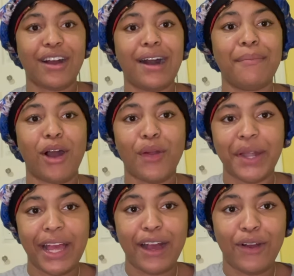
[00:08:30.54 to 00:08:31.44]
I'm
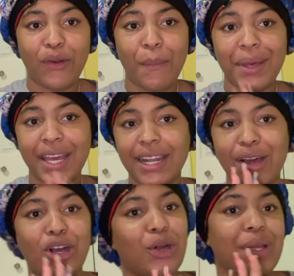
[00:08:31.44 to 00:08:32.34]
already at home and I
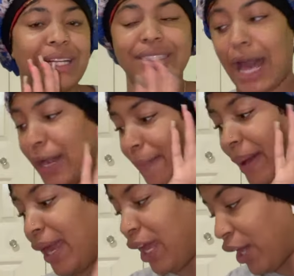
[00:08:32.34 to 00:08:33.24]
already done tied up
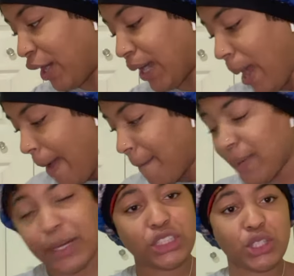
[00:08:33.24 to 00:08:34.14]
my hair, but I'm
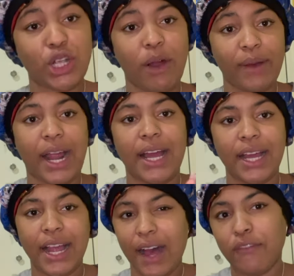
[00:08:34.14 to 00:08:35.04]
gonna show y'all what I
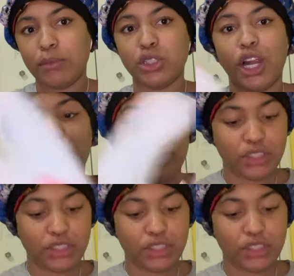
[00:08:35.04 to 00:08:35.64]
got from Target.